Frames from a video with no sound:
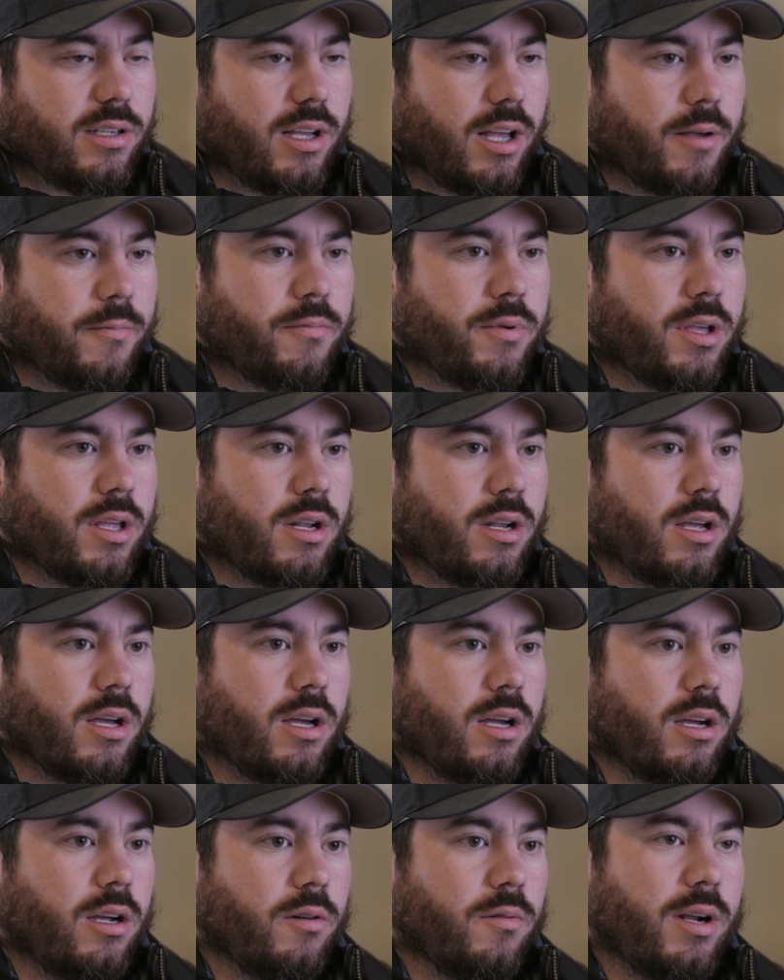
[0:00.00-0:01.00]
I've been
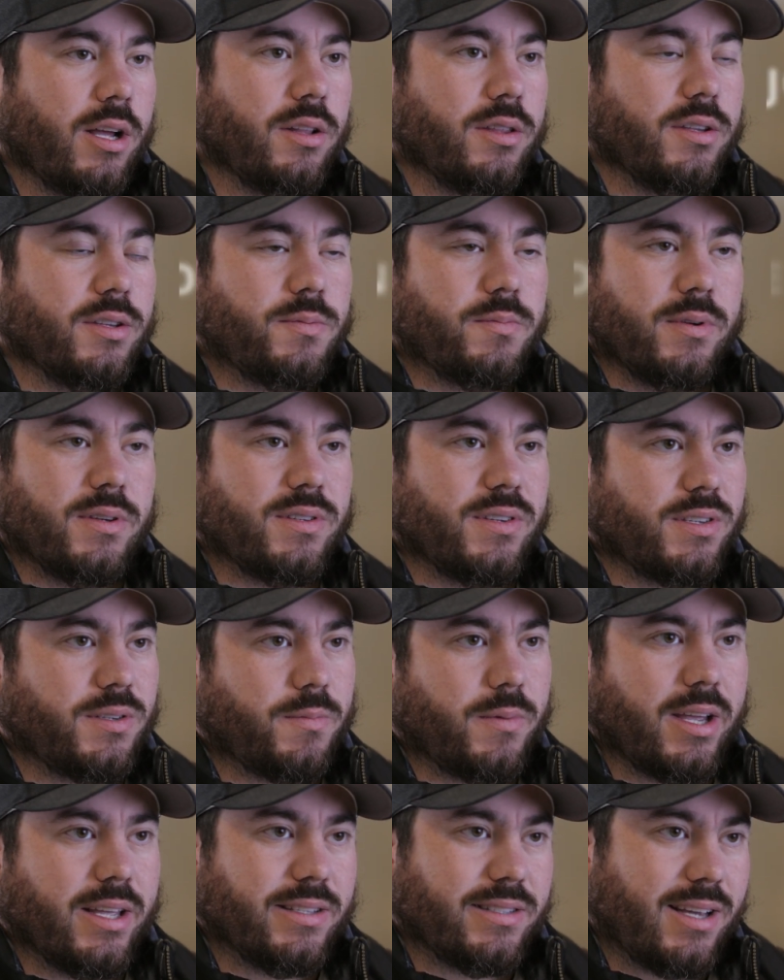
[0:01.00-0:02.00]
around this business
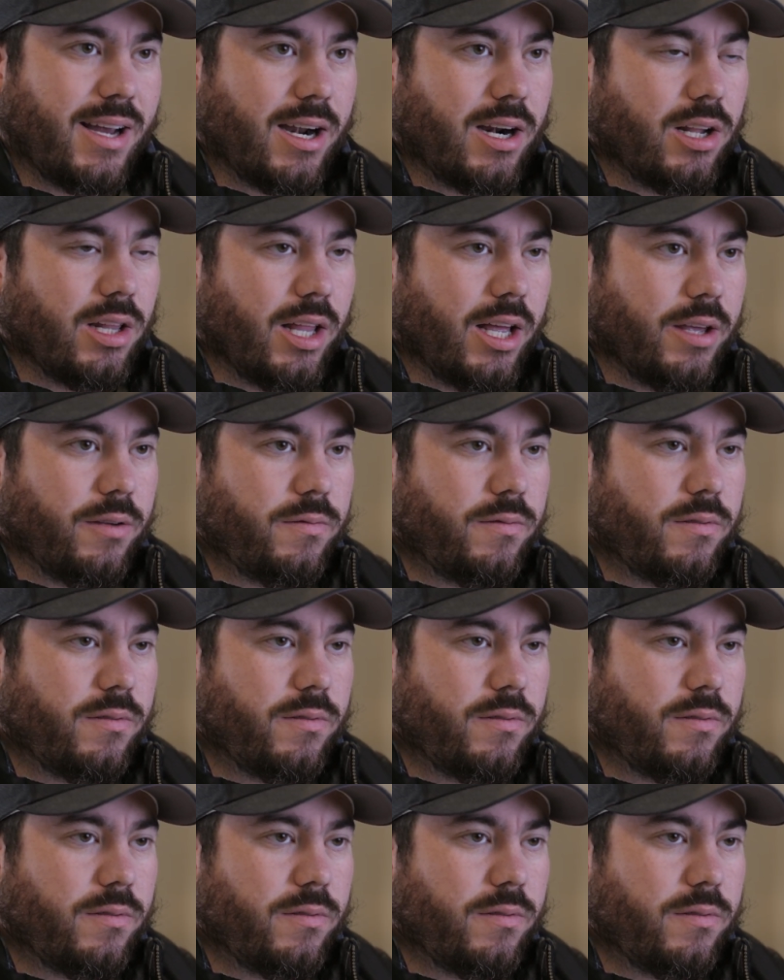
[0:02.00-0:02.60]
my entire life.